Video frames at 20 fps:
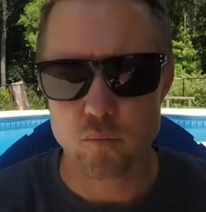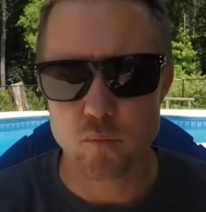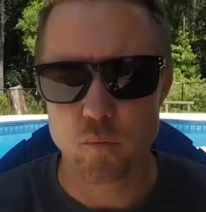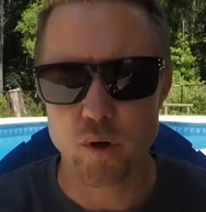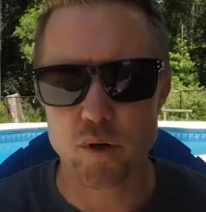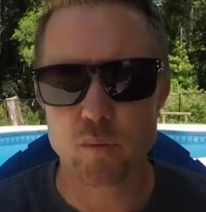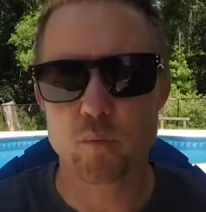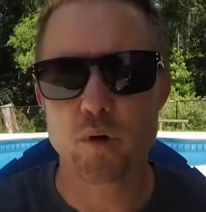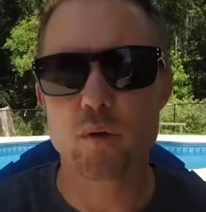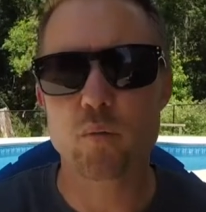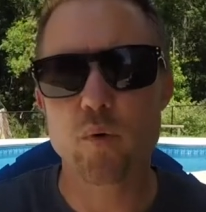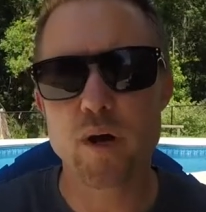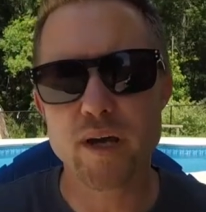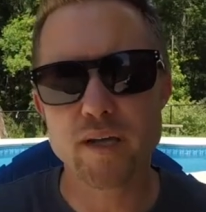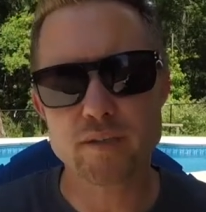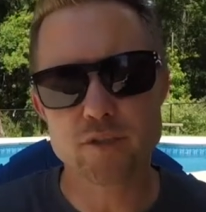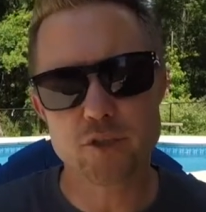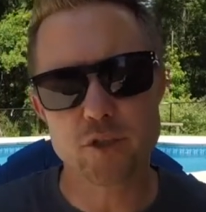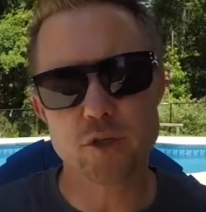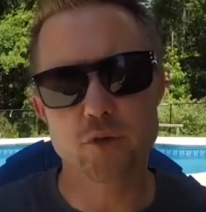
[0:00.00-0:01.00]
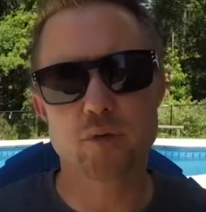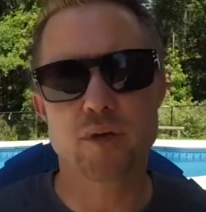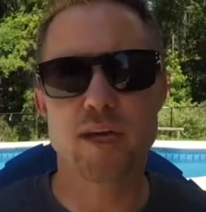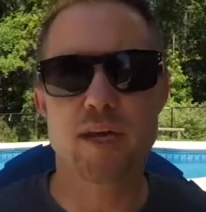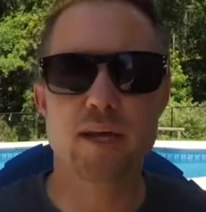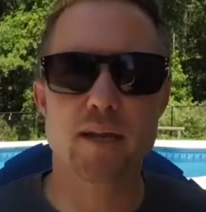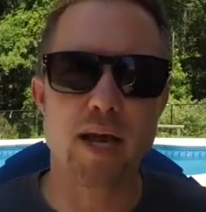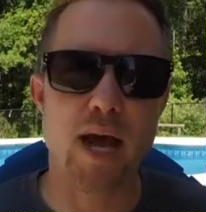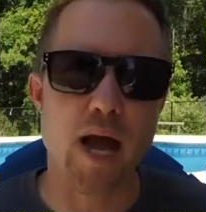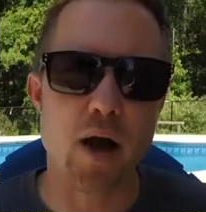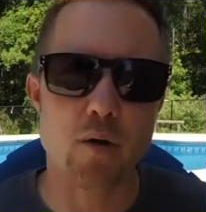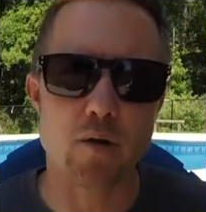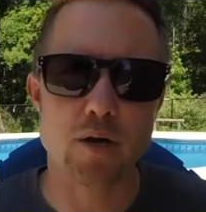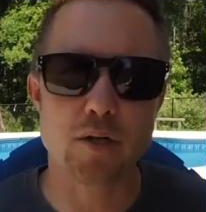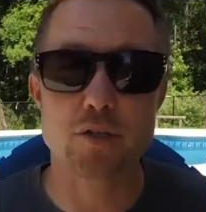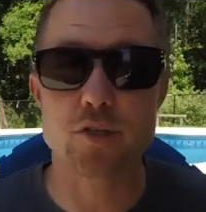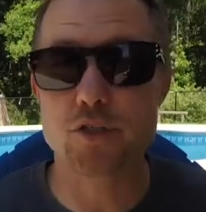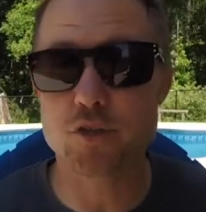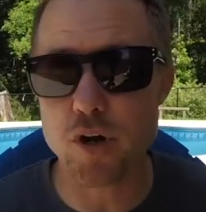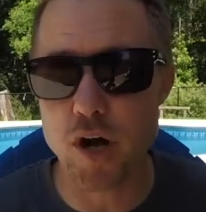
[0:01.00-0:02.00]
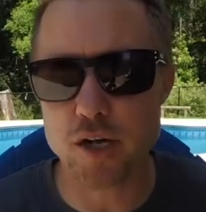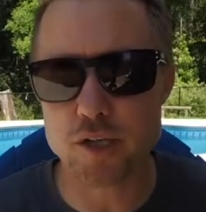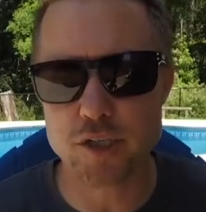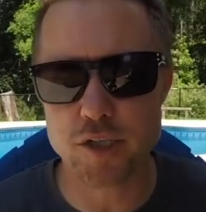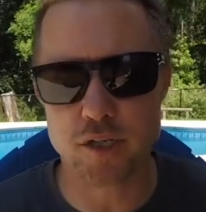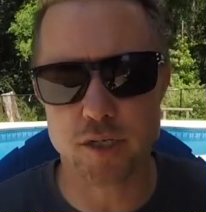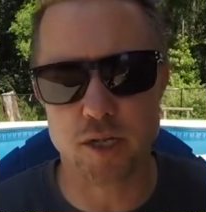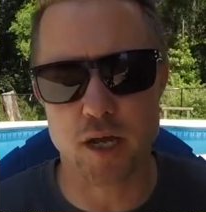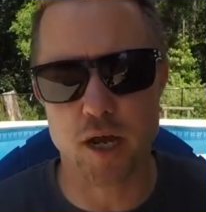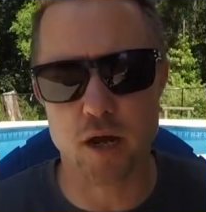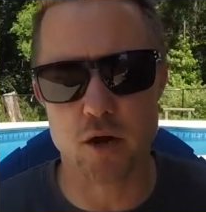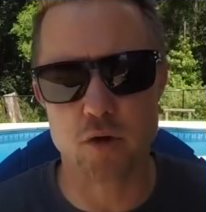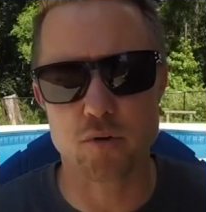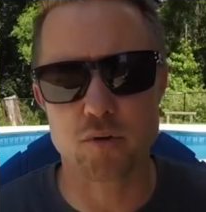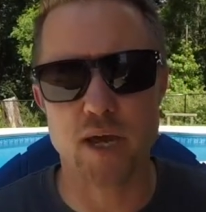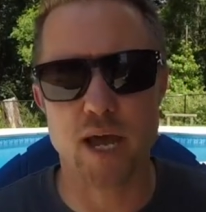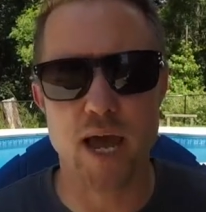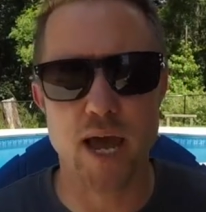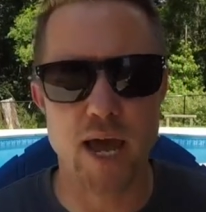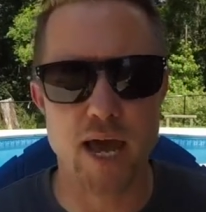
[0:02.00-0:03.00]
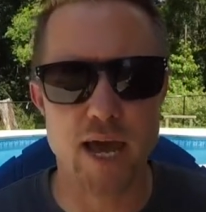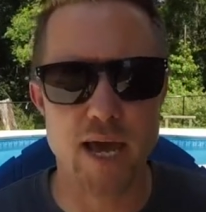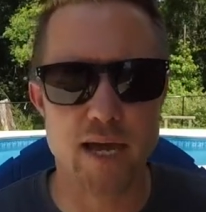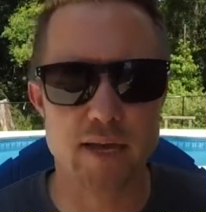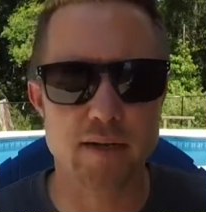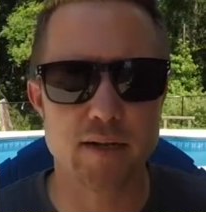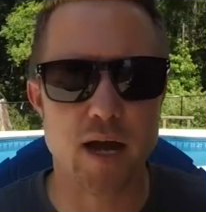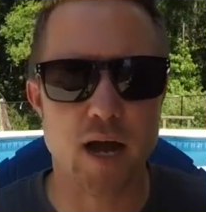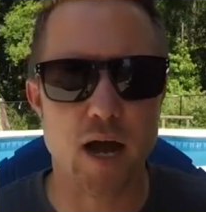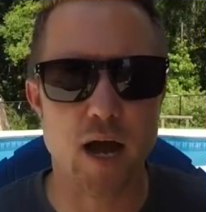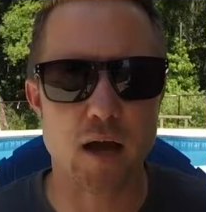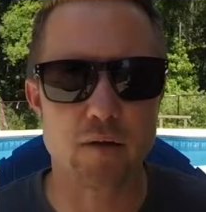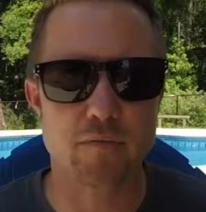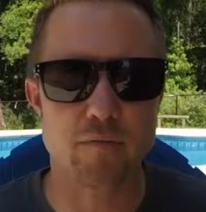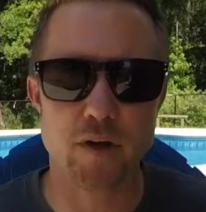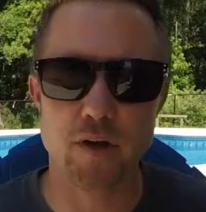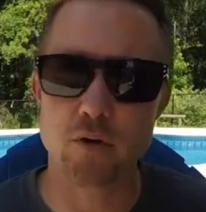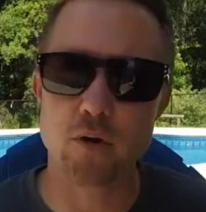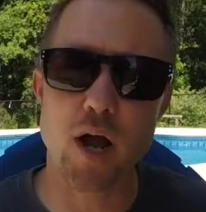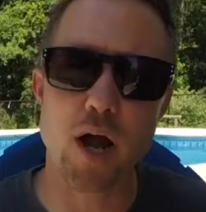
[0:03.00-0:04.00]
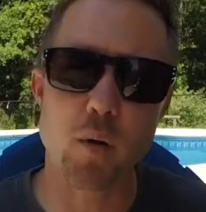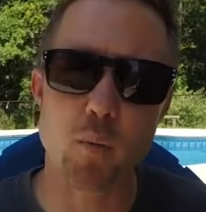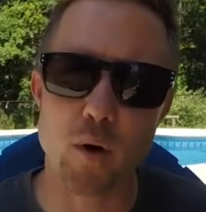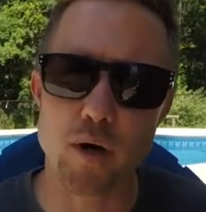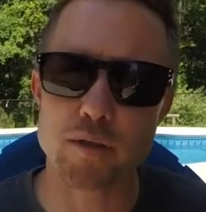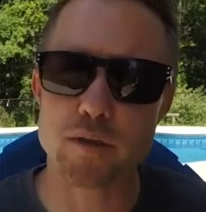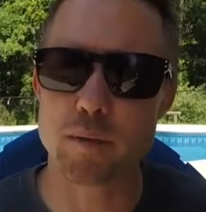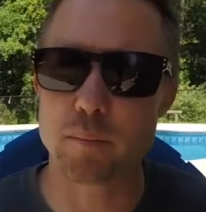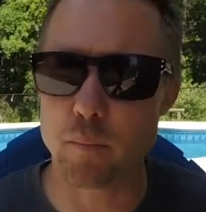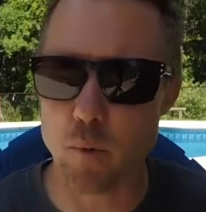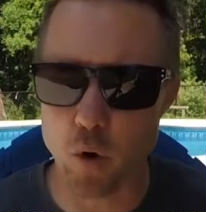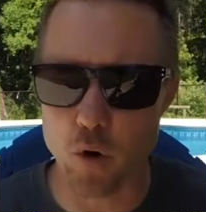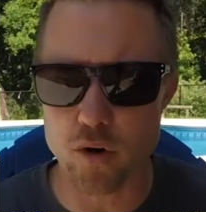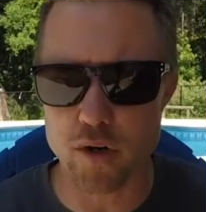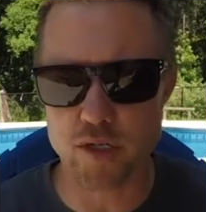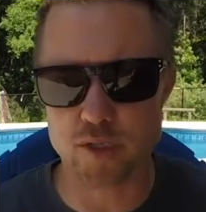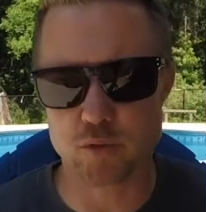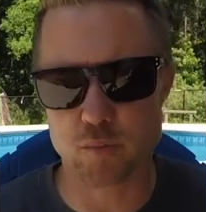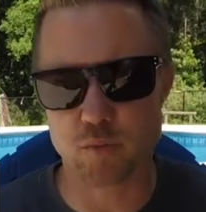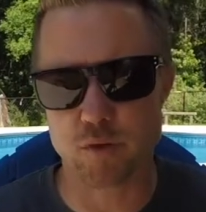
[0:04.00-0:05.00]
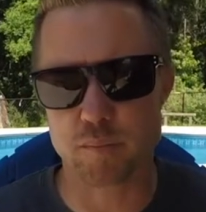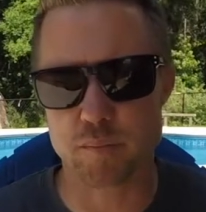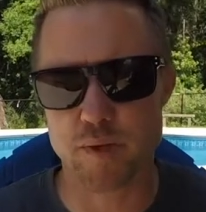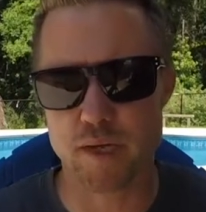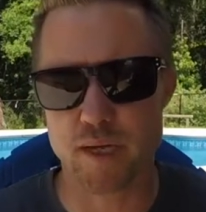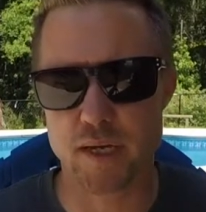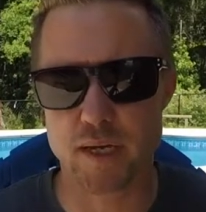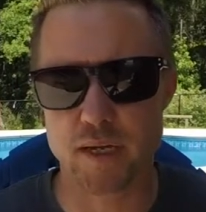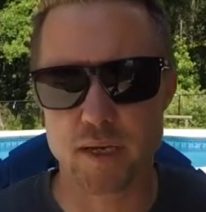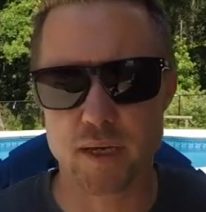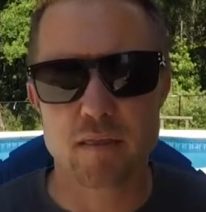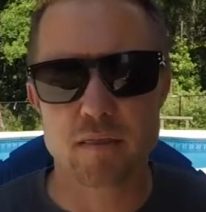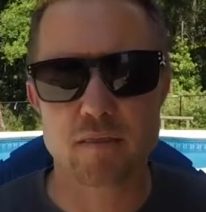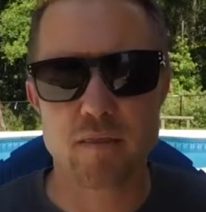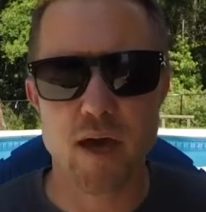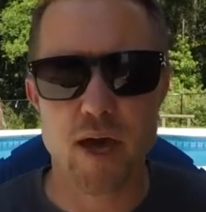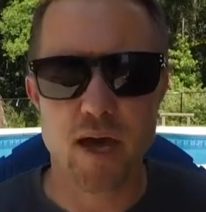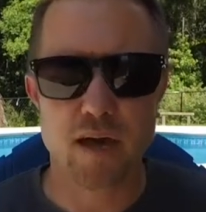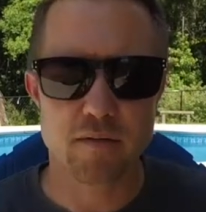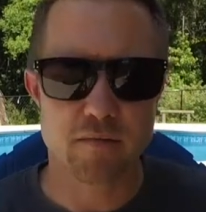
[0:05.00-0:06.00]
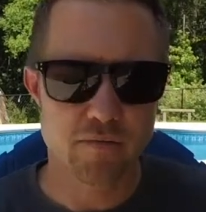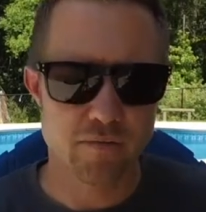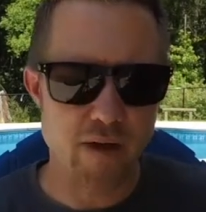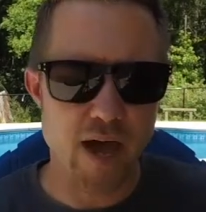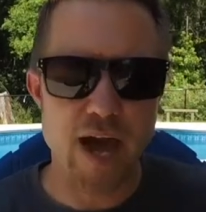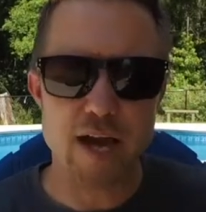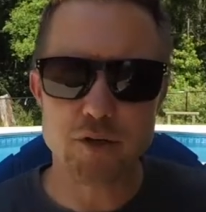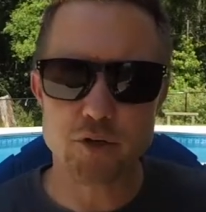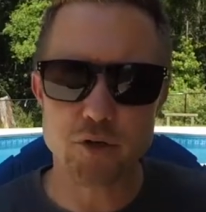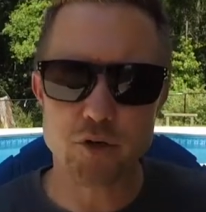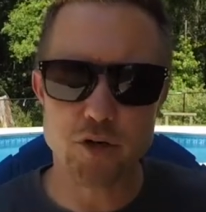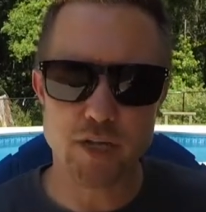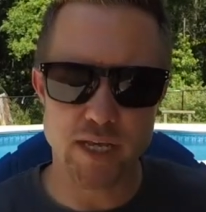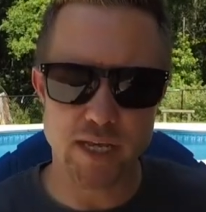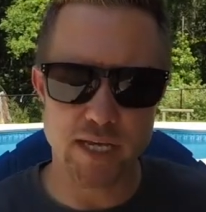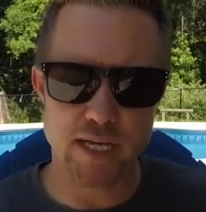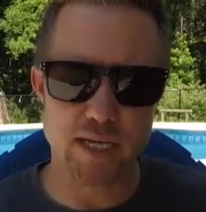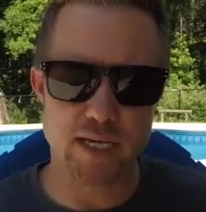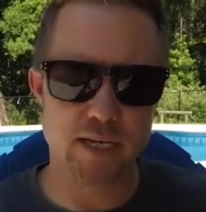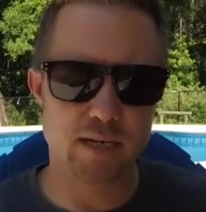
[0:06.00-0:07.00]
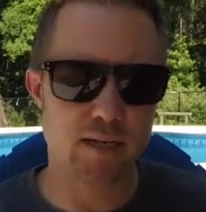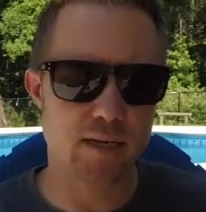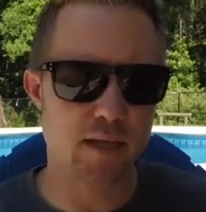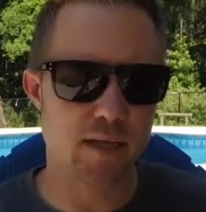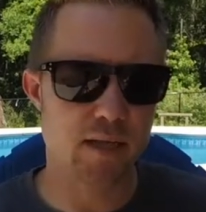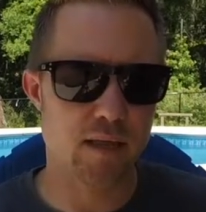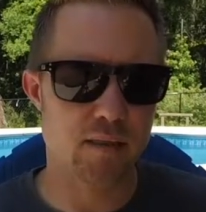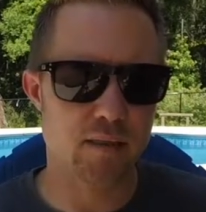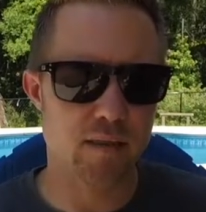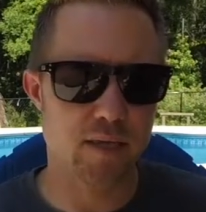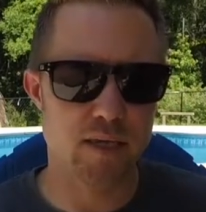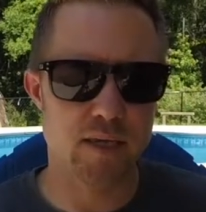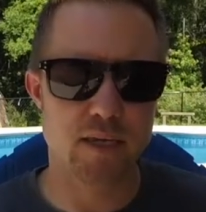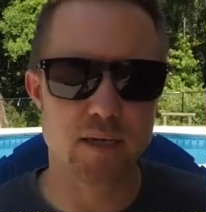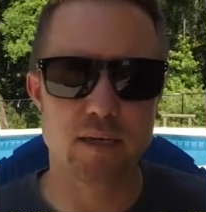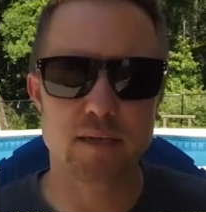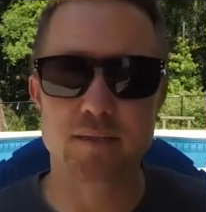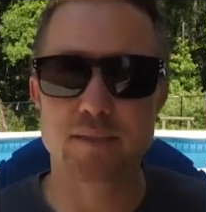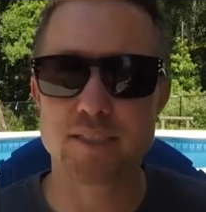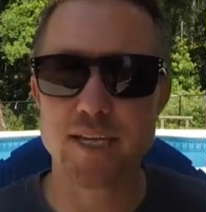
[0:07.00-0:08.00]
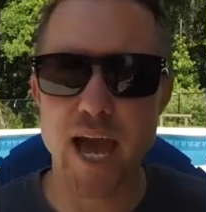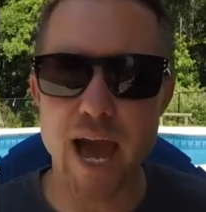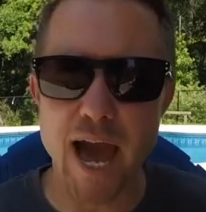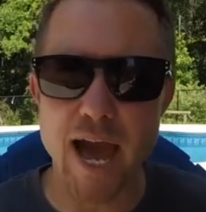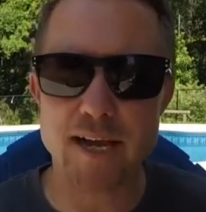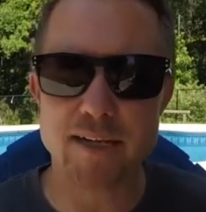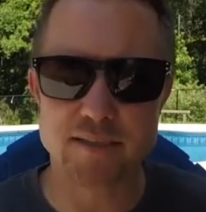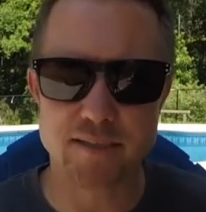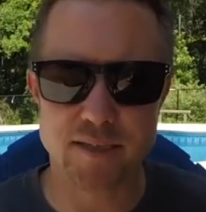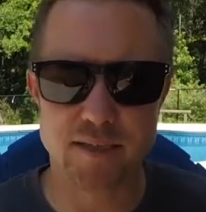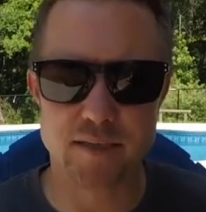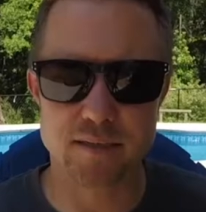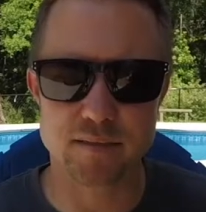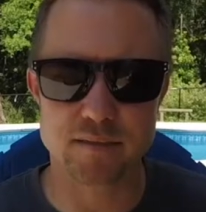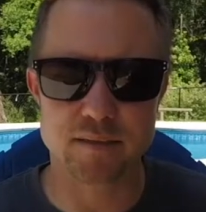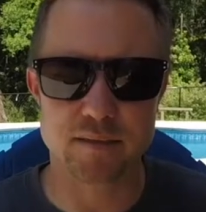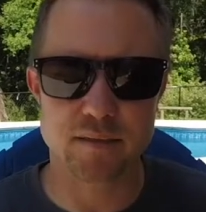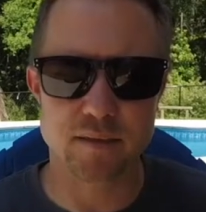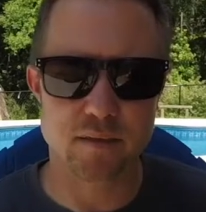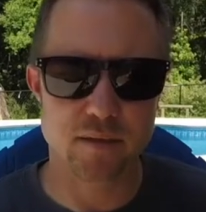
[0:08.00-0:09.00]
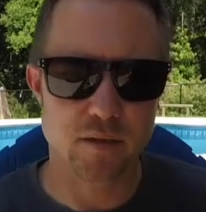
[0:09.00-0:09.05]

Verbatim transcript: When we went to get our construction loan and figure out what the mortgage would be, they factored in the taxes,